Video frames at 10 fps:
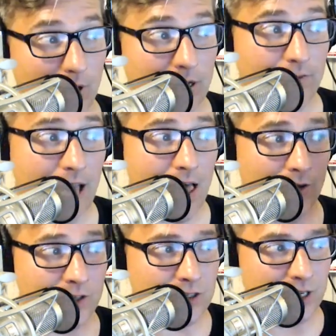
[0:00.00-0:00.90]
of
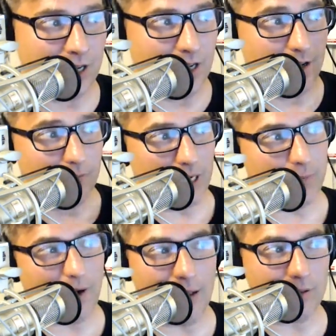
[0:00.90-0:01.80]
knowledge, but
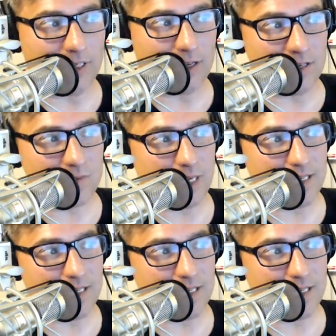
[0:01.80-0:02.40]
it probably does make